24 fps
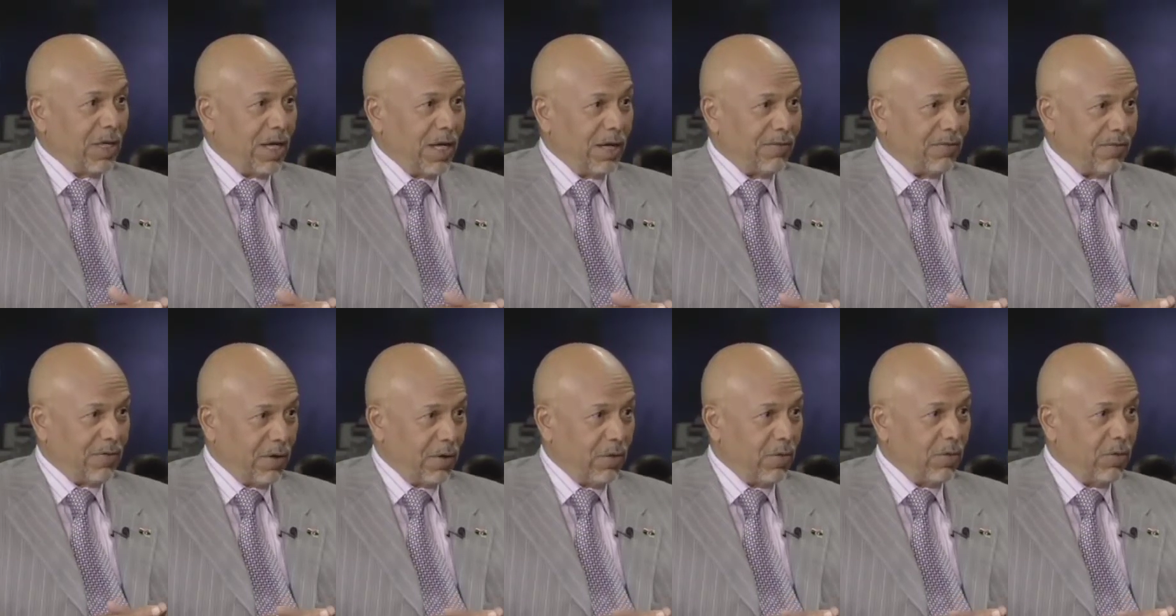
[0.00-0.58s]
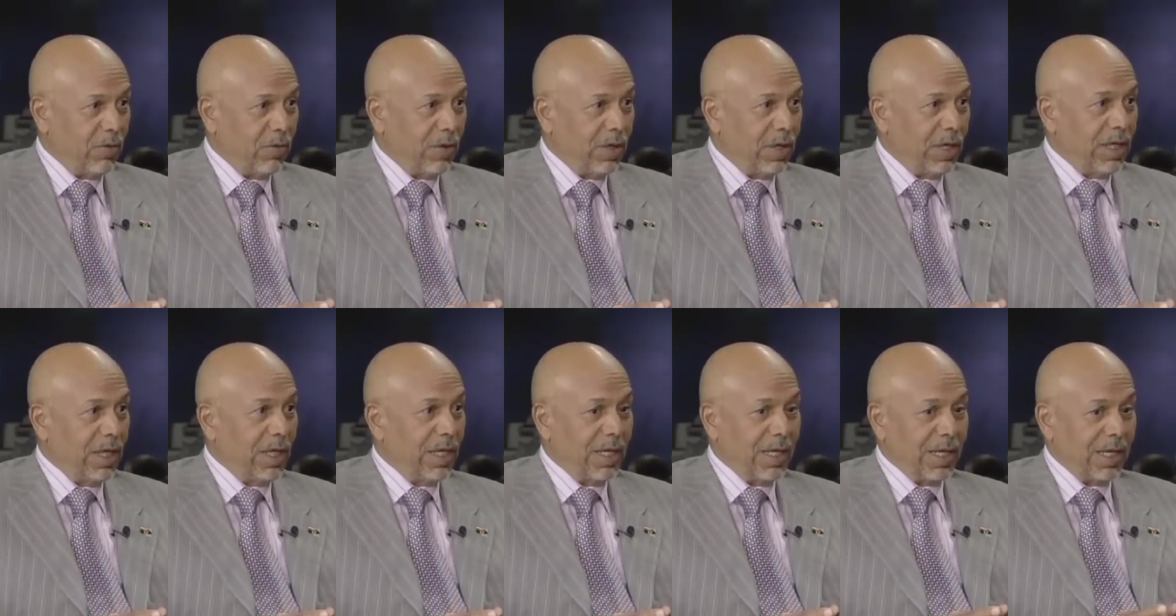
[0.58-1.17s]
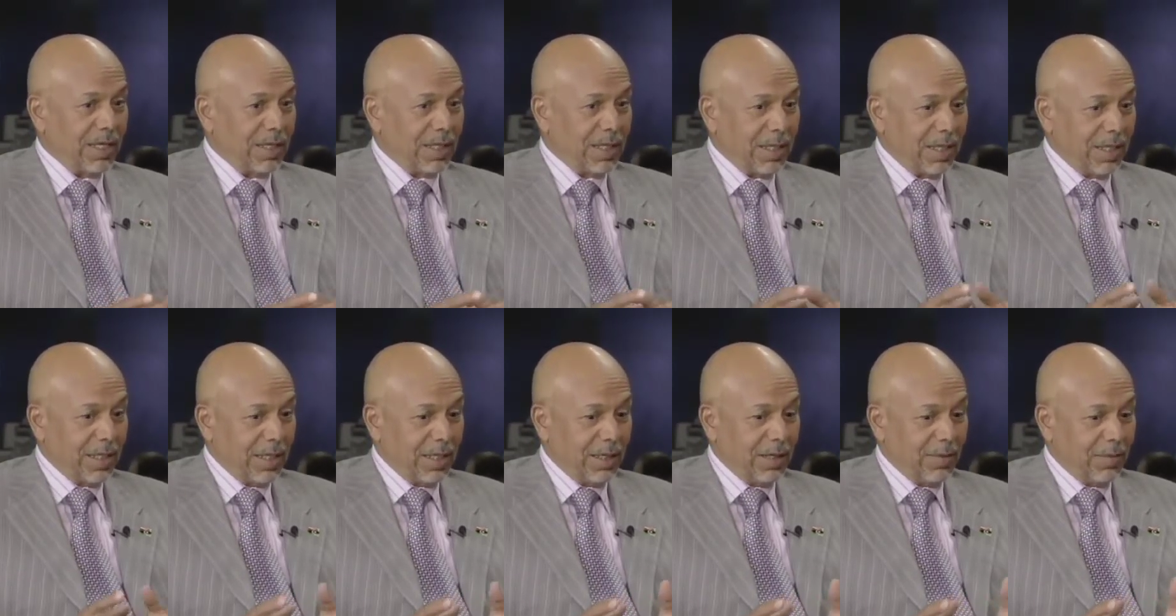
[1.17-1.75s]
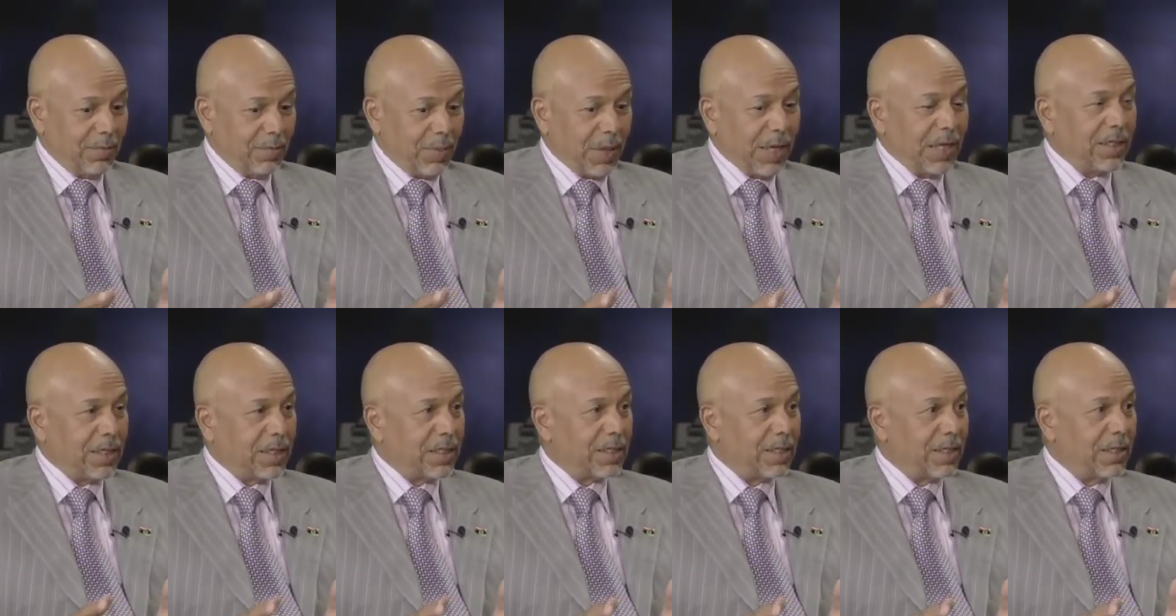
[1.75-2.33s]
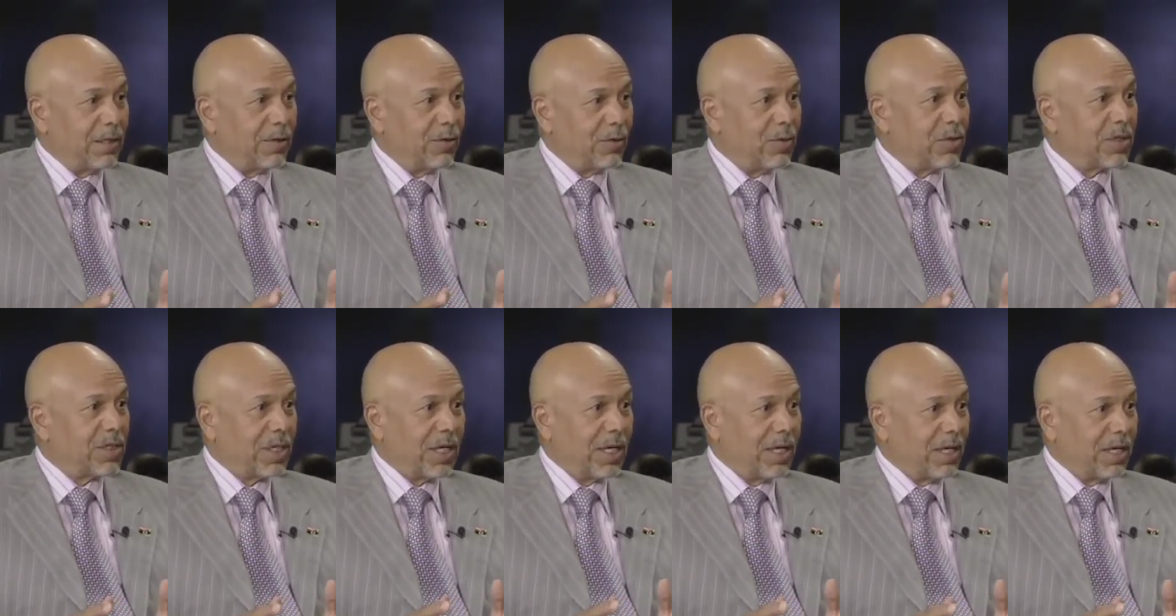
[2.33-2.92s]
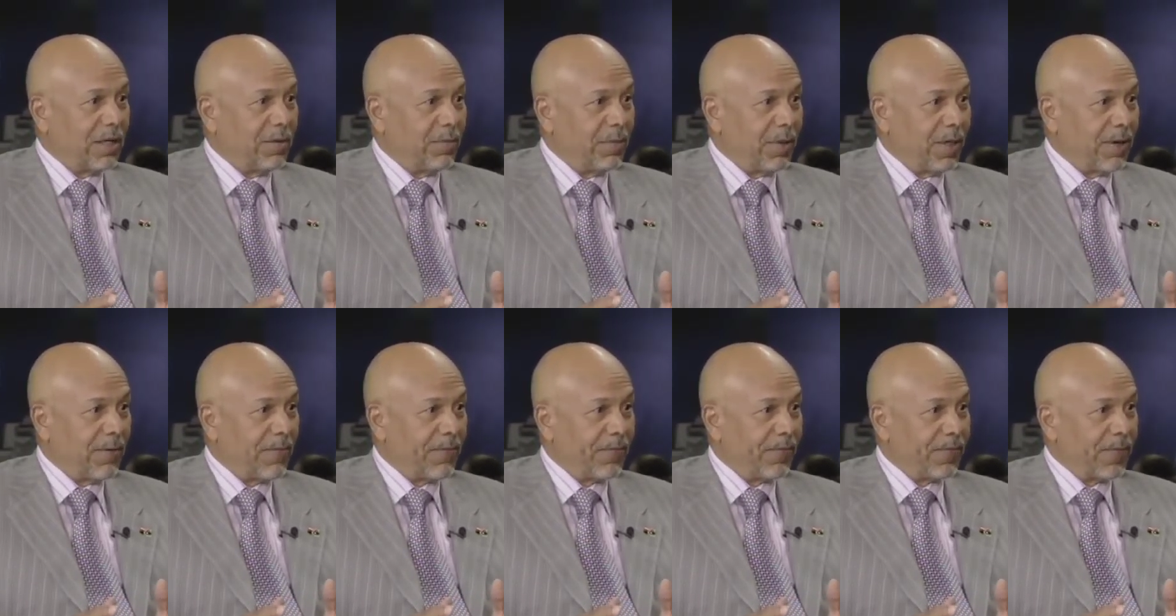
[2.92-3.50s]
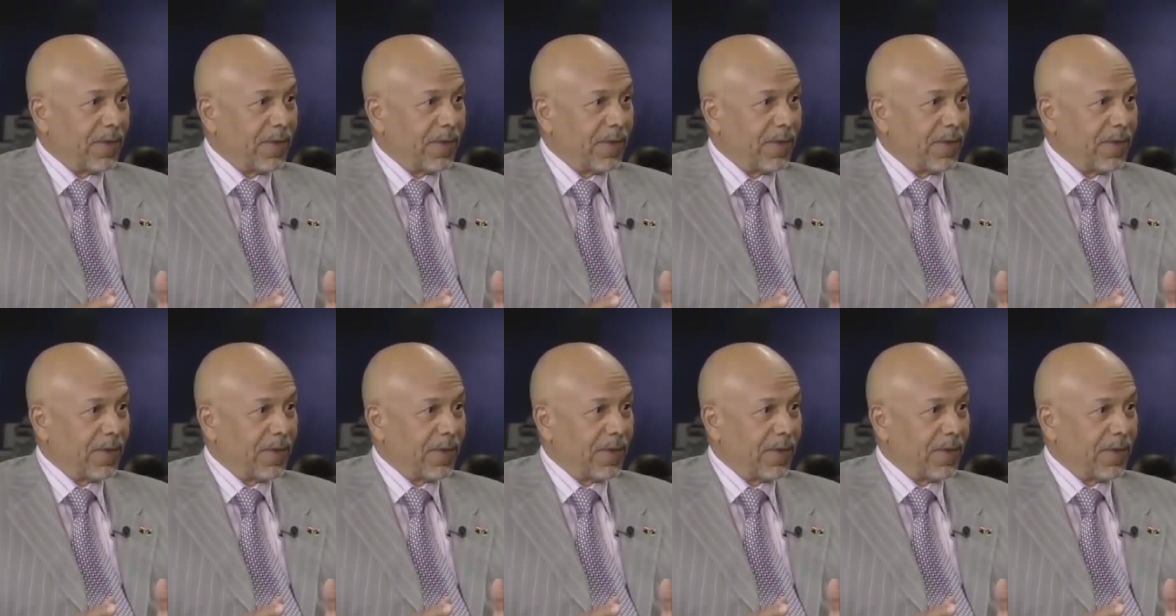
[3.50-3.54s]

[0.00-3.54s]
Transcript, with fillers: have no uh, place to stay in Libya.